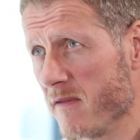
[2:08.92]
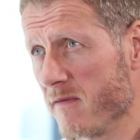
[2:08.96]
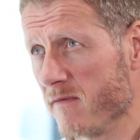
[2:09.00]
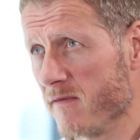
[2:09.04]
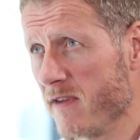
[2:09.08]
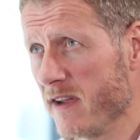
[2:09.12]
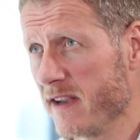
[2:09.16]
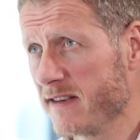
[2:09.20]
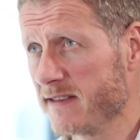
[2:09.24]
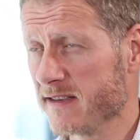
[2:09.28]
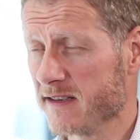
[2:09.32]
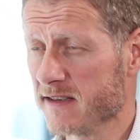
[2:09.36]

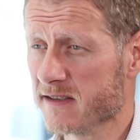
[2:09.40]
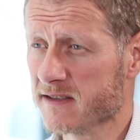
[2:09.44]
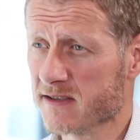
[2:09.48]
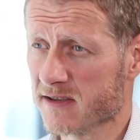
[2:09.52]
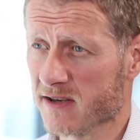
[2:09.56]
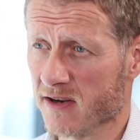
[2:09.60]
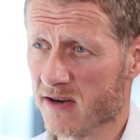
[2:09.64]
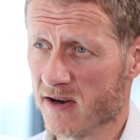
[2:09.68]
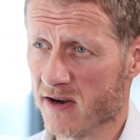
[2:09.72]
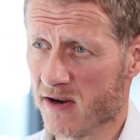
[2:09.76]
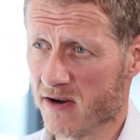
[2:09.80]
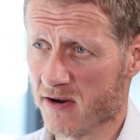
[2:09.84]
This in
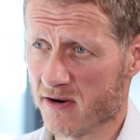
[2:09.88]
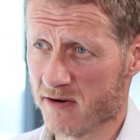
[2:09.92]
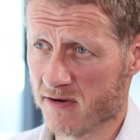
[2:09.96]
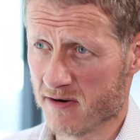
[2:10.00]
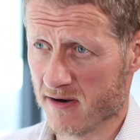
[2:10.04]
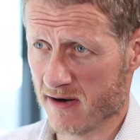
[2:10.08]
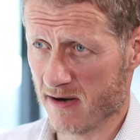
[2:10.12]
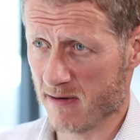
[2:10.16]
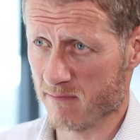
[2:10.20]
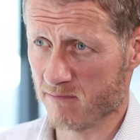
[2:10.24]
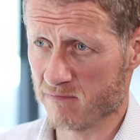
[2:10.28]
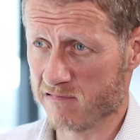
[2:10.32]
turn
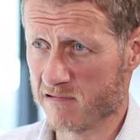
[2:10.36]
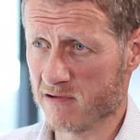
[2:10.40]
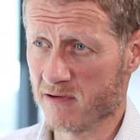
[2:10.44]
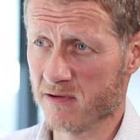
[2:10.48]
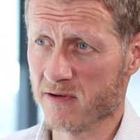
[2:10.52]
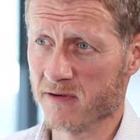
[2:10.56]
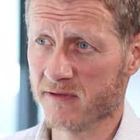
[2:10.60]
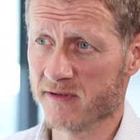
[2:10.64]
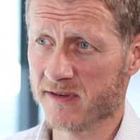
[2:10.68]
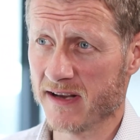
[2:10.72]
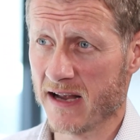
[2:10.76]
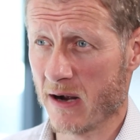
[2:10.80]

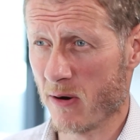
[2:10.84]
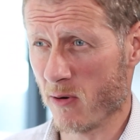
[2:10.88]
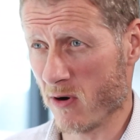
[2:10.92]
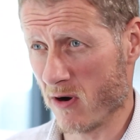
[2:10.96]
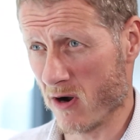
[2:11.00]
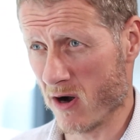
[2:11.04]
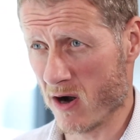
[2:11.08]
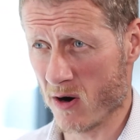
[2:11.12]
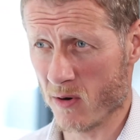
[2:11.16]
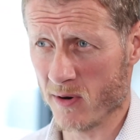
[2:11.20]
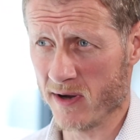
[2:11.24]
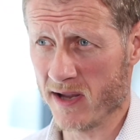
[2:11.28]
improves our
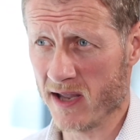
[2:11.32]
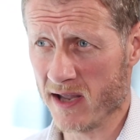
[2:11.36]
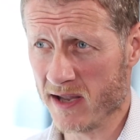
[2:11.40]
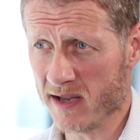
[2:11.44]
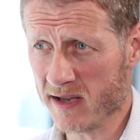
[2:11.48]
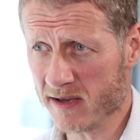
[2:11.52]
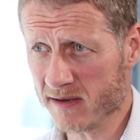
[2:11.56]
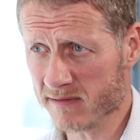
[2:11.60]
OEE,